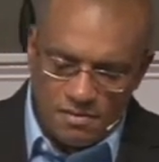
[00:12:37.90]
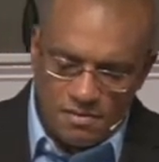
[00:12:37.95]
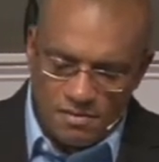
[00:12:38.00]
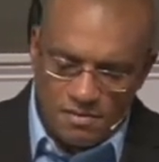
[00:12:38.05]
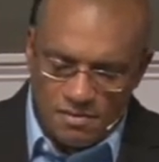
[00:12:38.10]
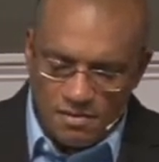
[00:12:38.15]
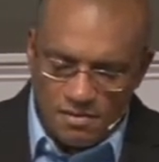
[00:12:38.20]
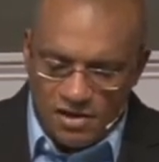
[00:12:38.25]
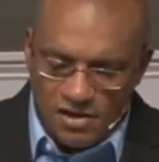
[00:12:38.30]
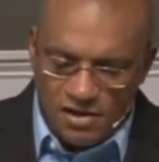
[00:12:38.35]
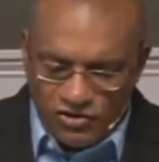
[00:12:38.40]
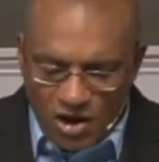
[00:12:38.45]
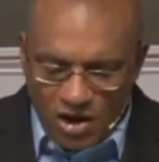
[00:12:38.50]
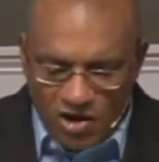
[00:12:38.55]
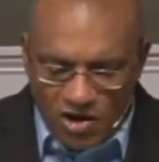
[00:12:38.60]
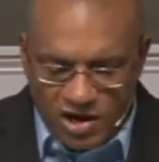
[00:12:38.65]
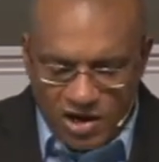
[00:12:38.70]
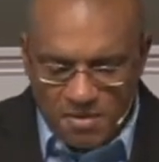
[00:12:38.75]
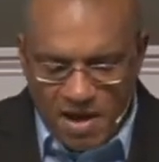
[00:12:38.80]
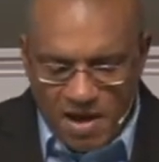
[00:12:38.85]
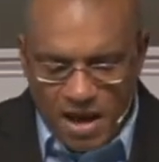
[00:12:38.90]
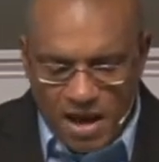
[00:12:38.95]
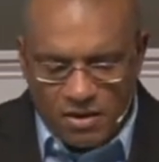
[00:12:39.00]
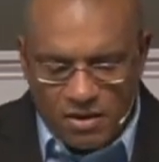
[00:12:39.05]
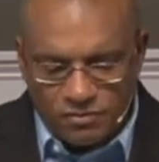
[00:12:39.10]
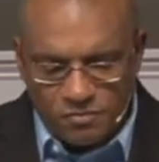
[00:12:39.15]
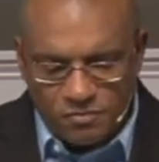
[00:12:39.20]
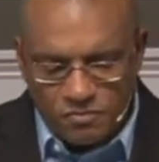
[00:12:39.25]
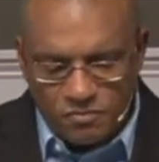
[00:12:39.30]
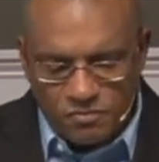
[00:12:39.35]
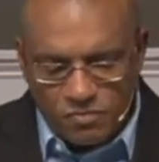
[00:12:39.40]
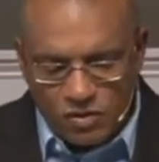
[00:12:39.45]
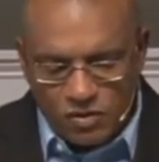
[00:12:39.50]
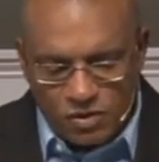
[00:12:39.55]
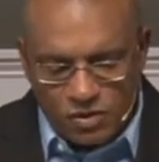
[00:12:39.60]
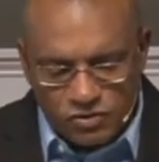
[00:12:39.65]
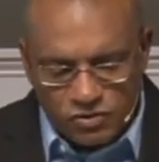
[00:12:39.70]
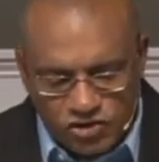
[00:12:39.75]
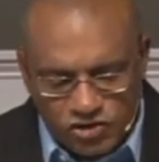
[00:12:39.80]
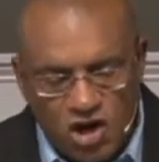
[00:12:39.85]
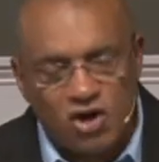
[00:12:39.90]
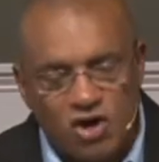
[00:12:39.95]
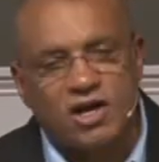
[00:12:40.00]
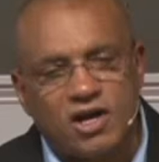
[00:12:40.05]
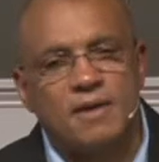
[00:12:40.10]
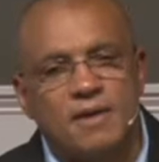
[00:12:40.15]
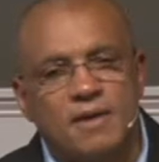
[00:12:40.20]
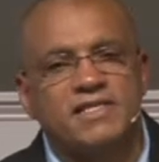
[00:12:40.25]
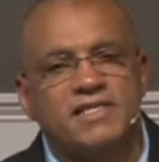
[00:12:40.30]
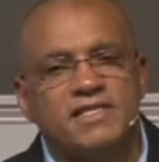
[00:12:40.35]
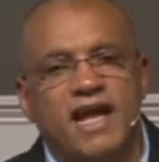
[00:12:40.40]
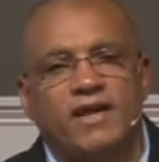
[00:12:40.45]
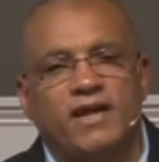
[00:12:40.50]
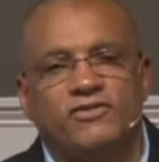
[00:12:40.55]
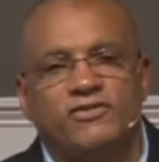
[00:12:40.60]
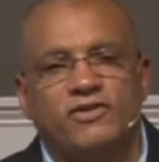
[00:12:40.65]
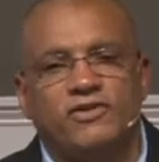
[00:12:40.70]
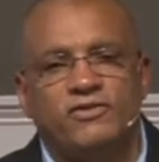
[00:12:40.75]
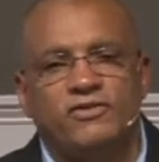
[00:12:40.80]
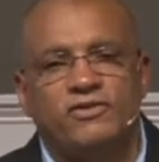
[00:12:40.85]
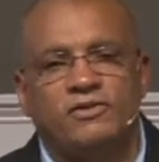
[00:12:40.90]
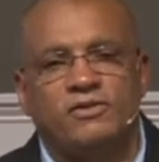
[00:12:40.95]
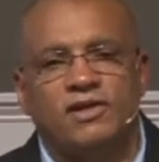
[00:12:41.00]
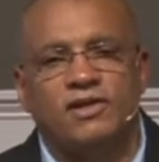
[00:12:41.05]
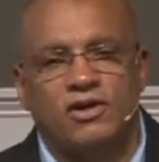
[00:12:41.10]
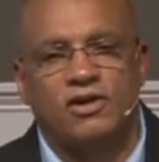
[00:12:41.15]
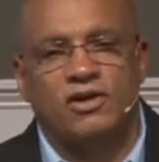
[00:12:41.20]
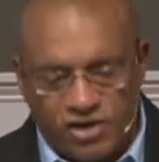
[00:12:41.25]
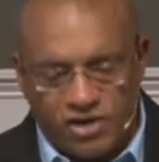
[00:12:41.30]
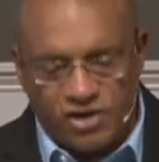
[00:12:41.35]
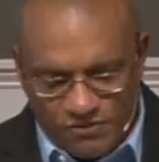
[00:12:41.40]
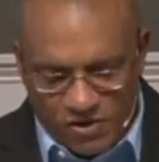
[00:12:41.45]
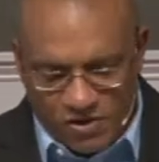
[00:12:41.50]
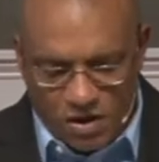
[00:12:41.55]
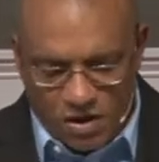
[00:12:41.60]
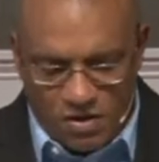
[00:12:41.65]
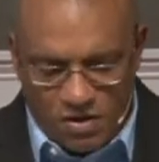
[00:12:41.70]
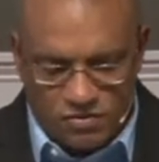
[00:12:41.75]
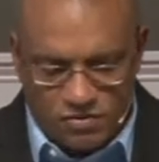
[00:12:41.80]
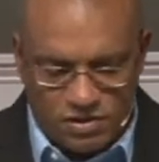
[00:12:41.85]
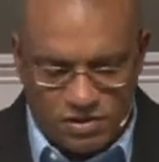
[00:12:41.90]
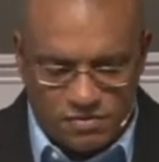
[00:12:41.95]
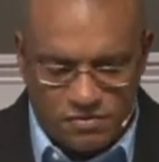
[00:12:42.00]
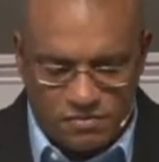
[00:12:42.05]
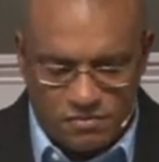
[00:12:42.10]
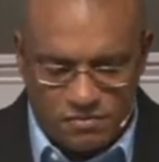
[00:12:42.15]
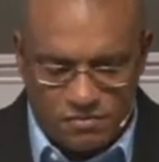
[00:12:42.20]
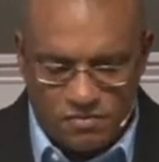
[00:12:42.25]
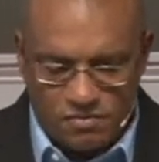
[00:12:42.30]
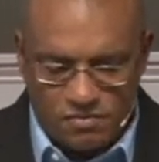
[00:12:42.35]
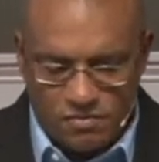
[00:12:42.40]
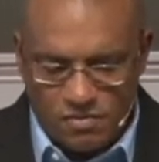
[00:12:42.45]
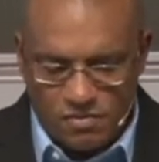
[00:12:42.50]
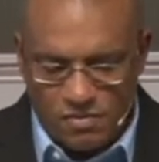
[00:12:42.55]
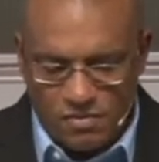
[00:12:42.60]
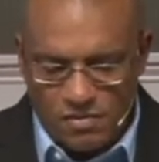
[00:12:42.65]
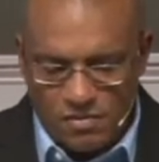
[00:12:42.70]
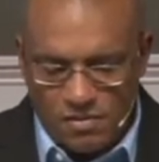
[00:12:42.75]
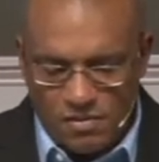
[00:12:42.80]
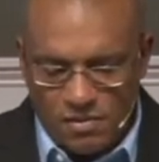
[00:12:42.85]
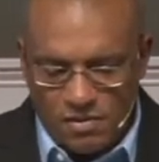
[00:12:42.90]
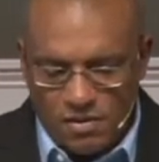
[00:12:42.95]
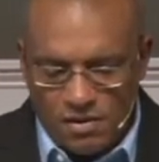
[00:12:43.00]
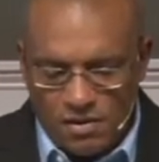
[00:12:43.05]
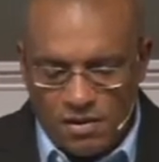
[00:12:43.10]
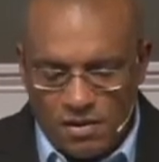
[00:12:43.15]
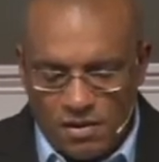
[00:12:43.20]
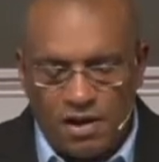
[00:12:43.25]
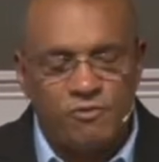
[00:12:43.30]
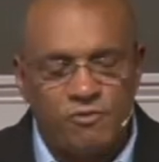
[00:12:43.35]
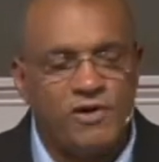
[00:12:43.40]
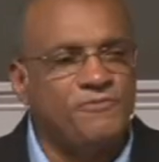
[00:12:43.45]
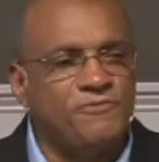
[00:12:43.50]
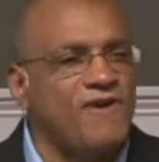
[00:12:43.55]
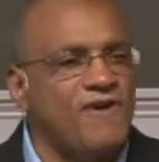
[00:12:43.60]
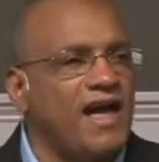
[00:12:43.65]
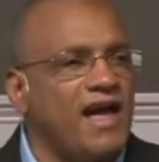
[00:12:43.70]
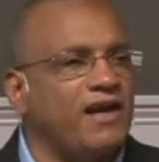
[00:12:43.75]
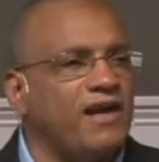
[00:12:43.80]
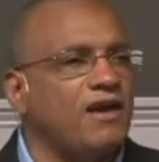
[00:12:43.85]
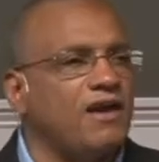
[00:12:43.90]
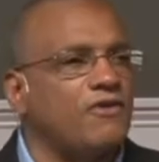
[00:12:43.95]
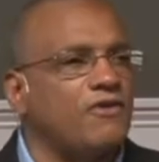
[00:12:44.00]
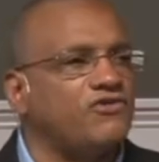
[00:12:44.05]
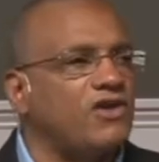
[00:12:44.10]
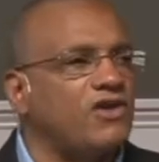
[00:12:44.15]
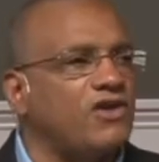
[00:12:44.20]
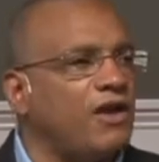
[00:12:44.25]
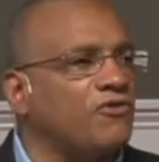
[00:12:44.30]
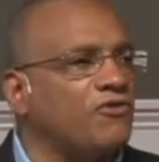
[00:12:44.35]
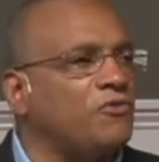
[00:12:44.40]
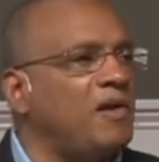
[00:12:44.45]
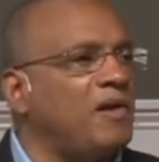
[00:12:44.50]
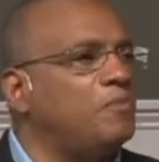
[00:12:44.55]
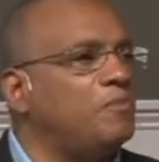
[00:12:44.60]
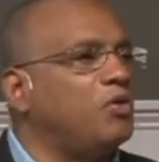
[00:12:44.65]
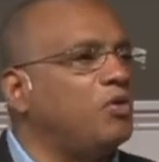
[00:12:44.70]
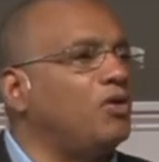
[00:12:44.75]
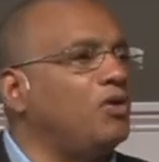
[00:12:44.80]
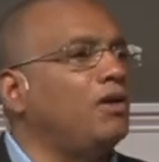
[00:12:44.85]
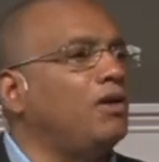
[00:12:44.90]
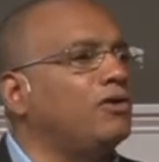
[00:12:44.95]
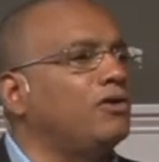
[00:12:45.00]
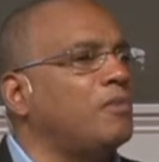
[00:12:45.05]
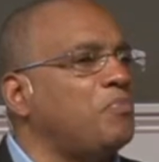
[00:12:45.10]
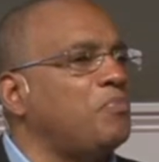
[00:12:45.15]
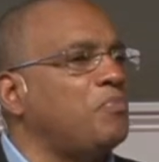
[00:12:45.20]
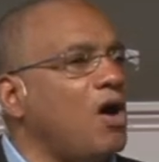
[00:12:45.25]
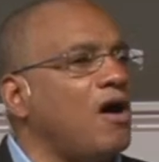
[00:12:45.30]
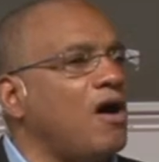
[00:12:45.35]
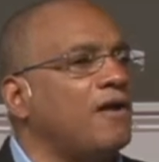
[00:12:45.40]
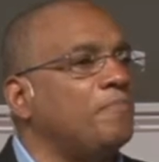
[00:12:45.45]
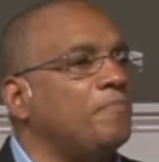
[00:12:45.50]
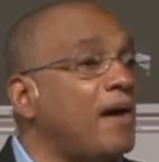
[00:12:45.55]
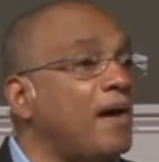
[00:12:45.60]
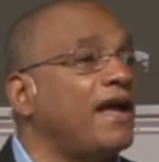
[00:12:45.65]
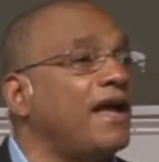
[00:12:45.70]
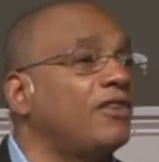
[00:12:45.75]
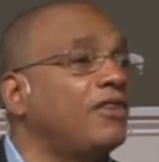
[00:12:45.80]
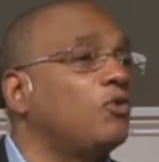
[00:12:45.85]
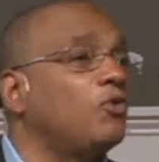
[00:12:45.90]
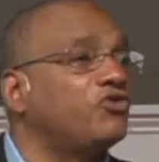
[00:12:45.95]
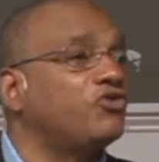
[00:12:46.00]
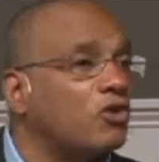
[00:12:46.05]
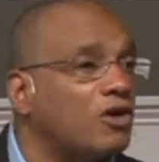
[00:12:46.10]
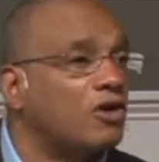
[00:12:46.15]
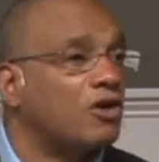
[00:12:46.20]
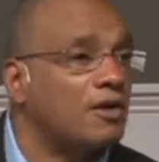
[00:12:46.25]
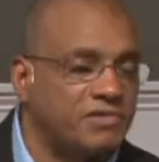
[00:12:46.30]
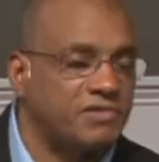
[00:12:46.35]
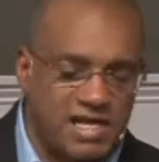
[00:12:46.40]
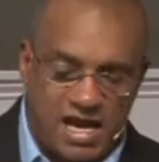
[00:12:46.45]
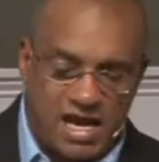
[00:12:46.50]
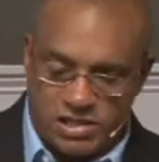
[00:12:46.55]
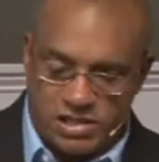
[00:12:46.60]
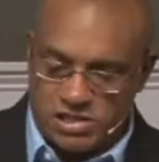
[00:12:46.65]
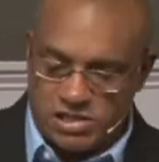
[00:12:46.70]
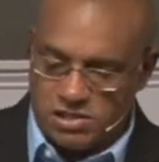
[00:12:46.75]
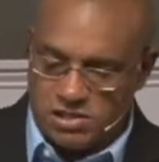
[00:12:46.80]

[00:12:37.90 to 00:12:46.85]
He's talking about circumstances that are difficult. And we find ourselves being pulled apart by those circumstances.